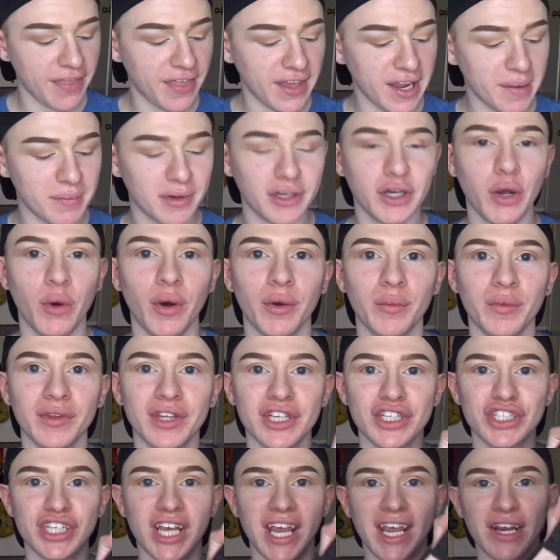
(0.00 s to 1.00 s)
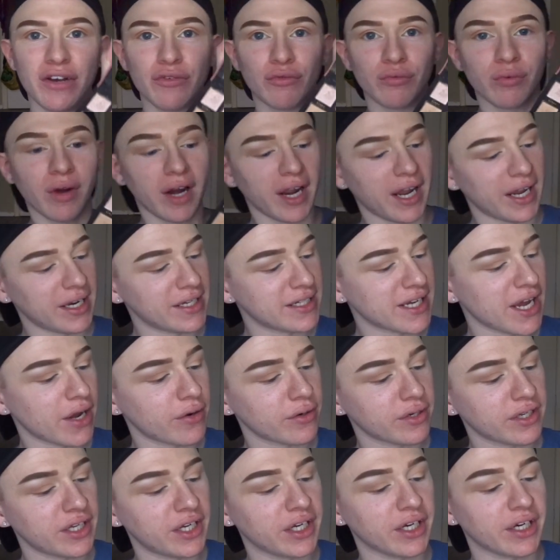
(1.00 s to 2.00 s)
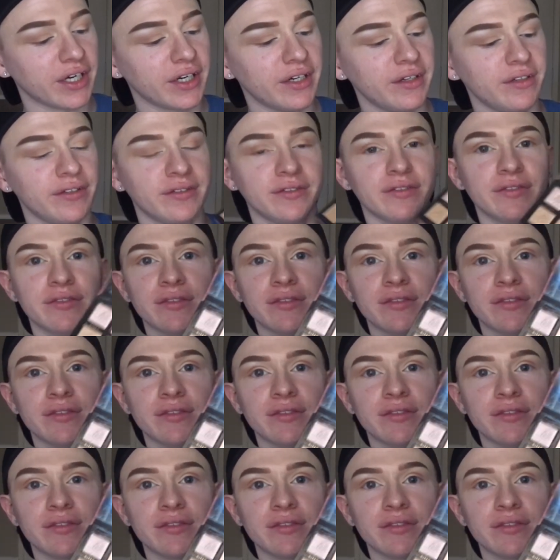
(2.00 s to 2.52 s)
I think I'm gonna go in with the shade Rain down here.